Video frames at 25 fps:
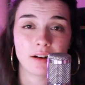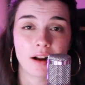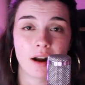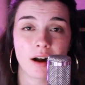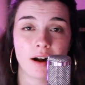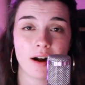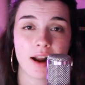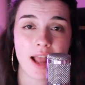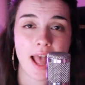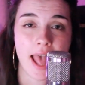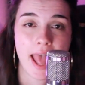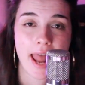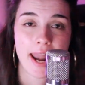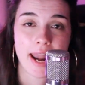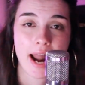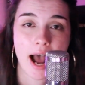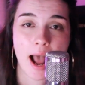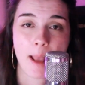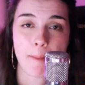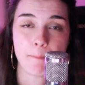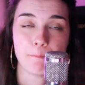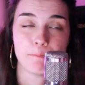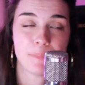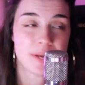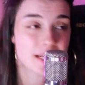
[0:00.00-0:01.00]
ago, and
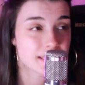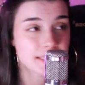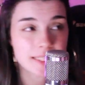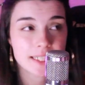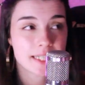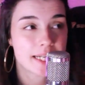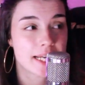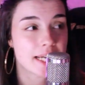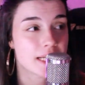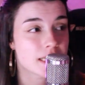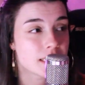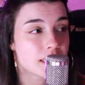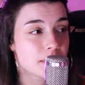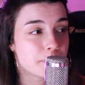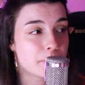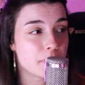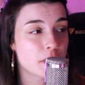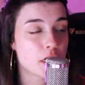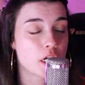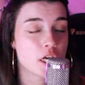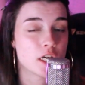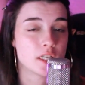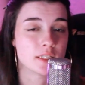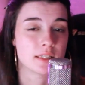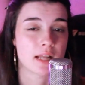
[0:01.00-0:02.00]
I'm missing it
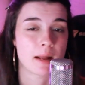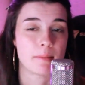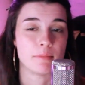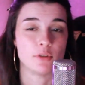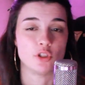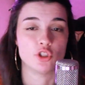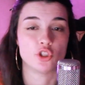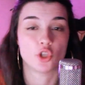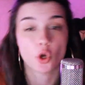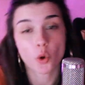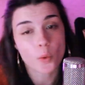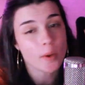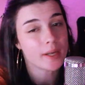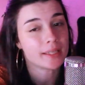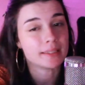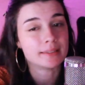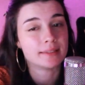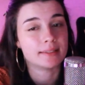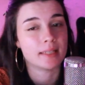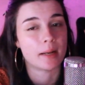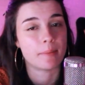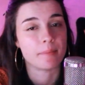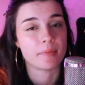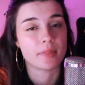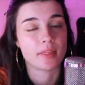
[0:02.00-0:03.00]
because I'm doing
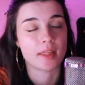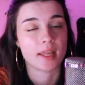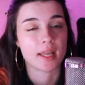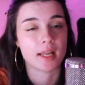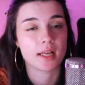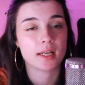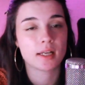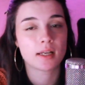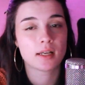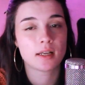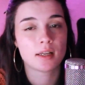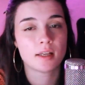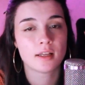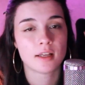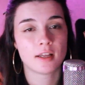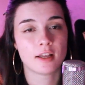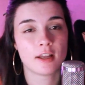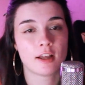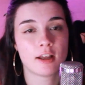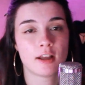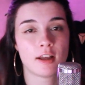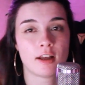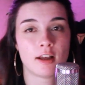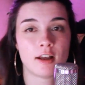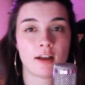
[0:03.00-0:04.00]
something
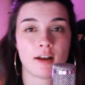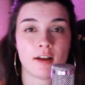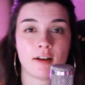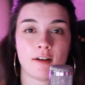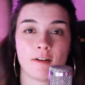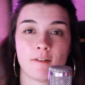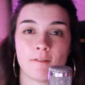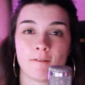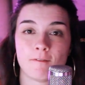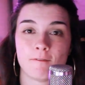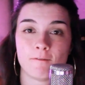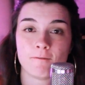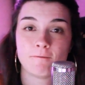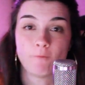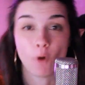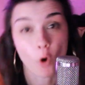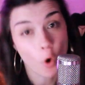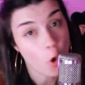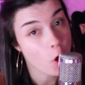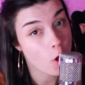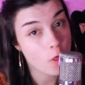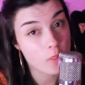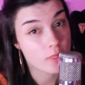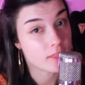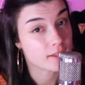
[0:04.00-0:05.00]

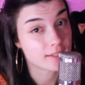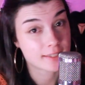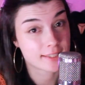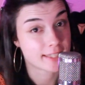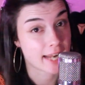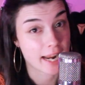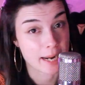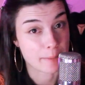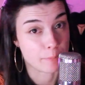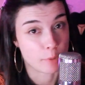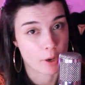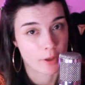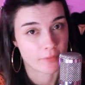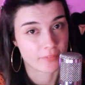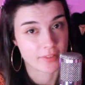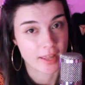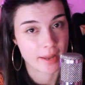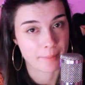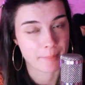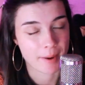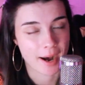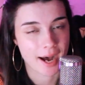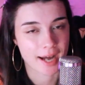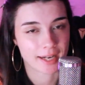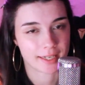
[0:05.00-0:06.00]
for the Stay
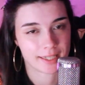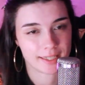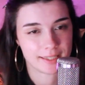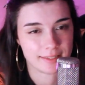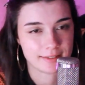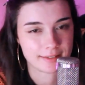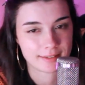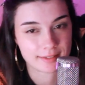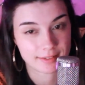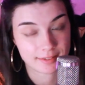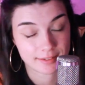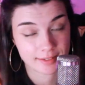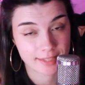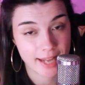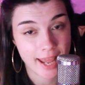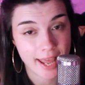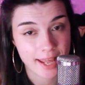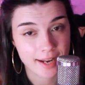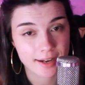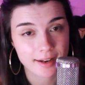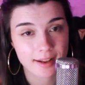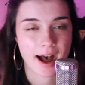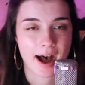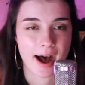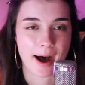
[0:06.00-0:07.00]
birthday party
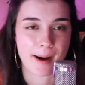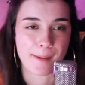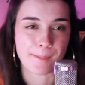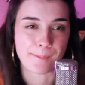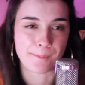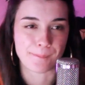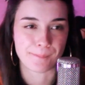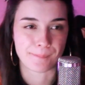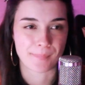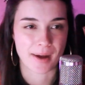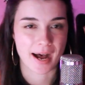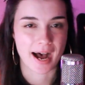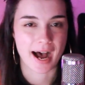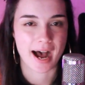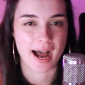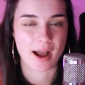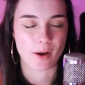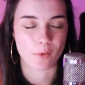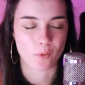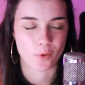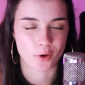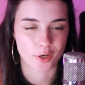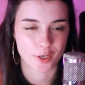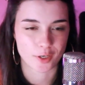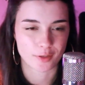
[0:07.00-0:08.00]
instead. I
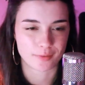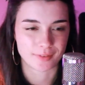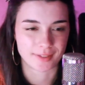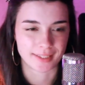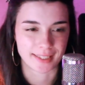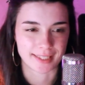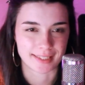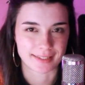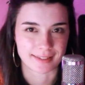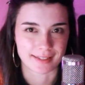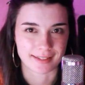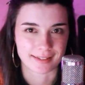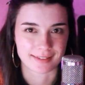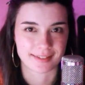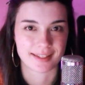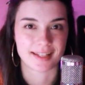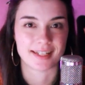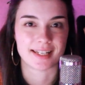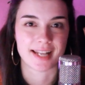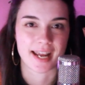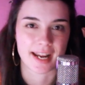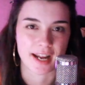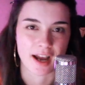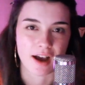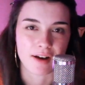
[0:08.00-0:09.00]
want to release this the
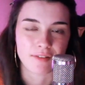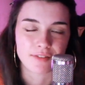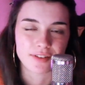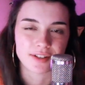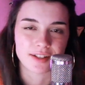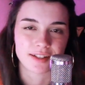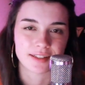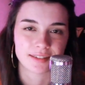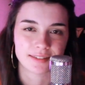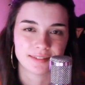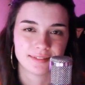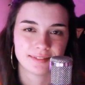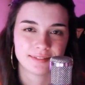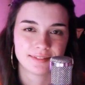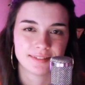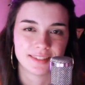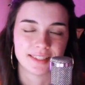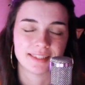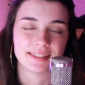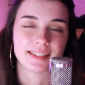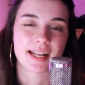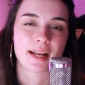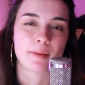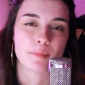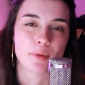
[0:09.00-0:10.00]
day after
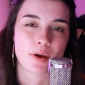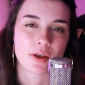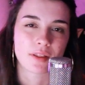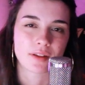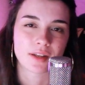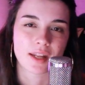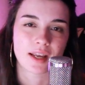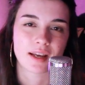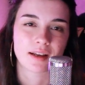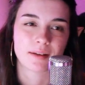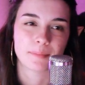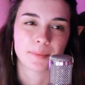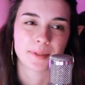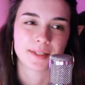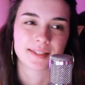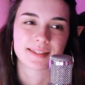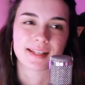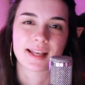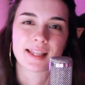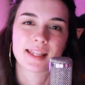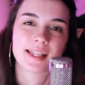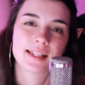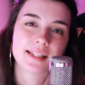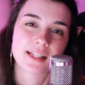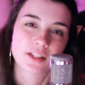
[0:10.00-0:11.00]
the Stay birthday because
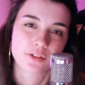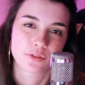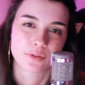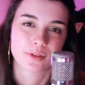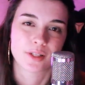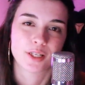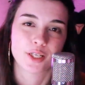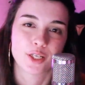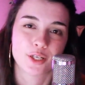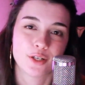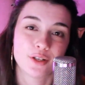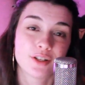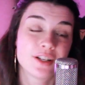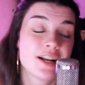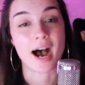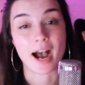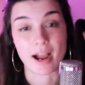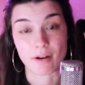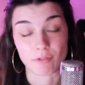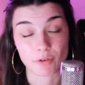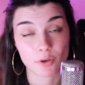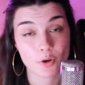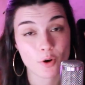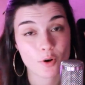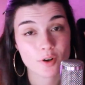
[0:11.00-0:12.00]
I think that's really cute.
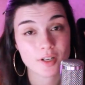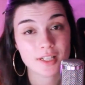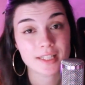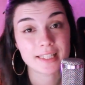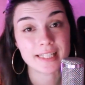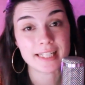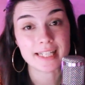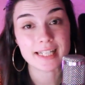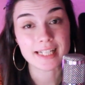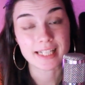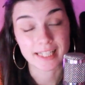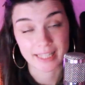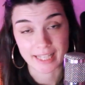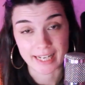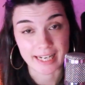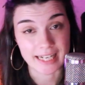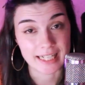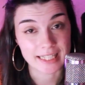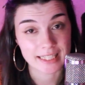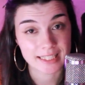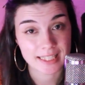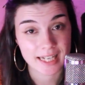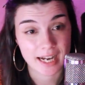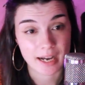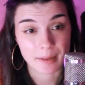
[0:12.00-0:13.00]
I recorded the
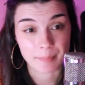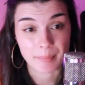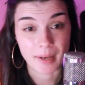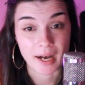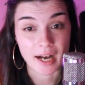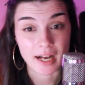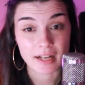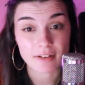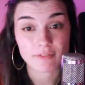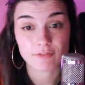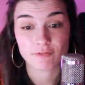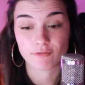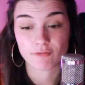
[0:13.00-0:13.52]
clean guitar part